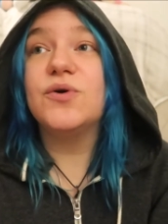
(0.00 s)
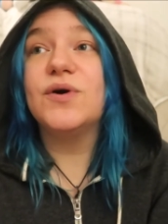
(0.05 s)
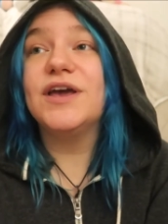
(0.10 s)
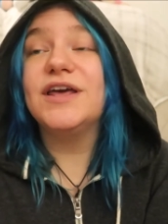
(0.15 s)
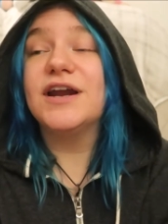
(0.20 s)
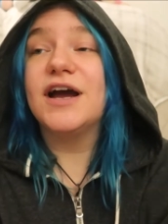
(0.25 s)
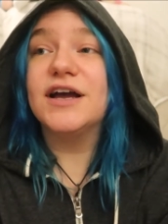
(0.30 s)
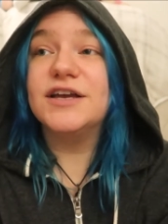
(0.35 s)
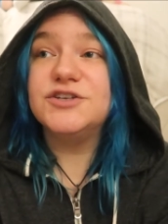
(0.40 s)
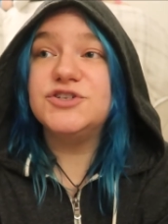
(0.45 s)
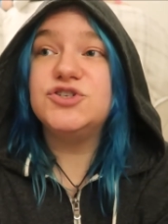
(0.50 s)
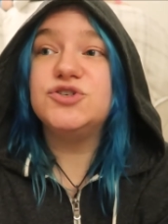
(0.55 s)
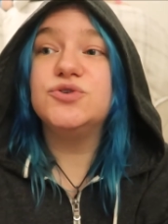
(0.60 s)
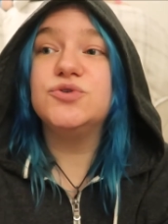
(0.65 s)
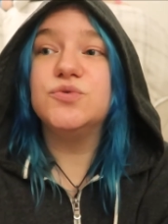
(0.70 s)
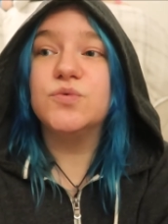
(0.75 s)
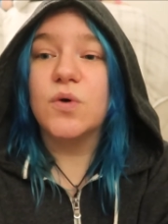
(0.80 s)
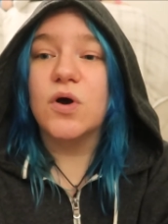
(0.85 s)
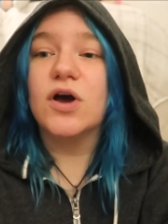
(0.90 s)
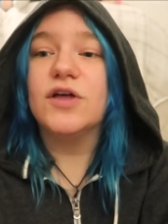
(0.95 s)
and I
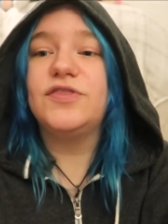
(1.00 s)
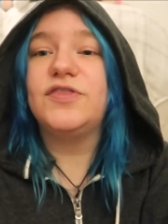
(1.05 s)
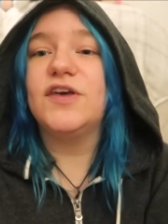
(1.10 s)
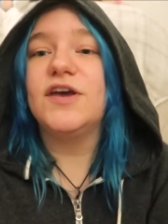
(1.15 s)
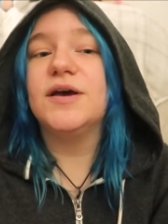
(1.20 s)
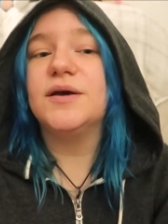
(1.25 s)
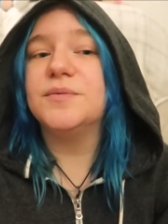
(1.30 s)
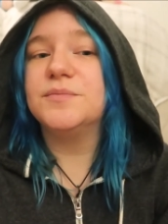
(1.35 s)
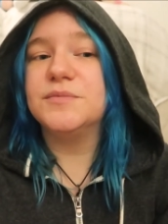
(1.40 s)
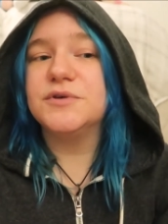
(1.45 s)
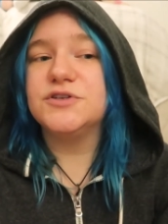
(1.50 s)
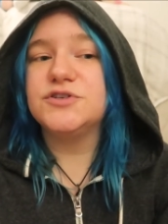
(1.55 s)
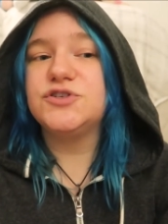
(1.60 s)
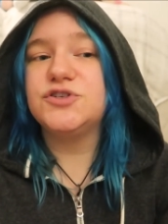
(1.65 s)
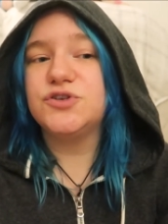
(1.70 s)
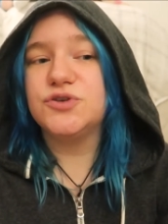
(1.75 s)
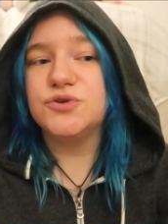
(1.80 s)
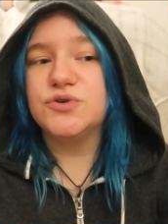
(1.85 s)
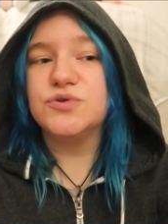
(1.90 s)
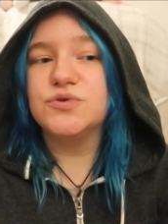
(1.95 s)
do want them
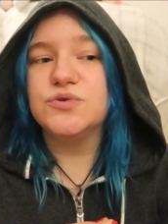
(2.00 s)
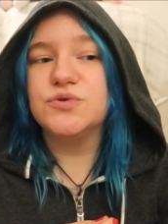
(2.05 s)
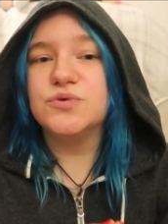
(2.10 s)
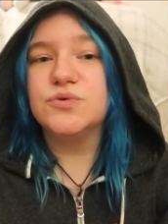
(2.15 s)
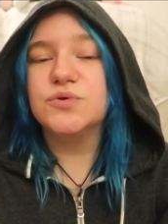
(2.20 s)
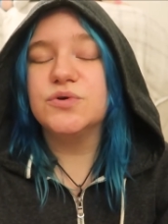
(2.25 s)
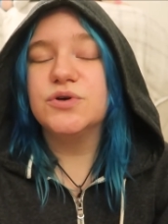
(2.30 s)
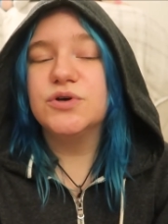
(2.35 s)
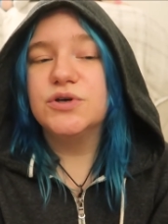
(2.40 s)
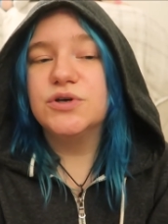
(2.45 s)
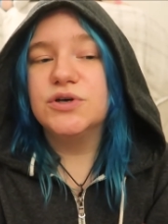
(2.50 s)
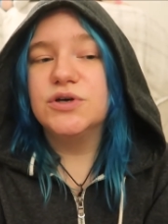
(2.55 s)
to